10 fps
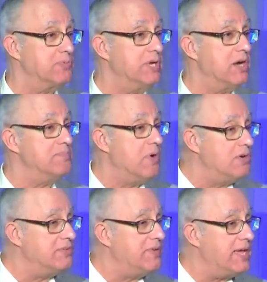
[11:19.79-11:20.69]
We are
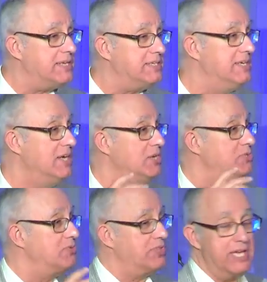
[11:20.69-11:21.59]
motivated
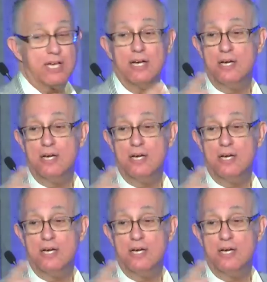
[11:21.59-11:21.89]
to think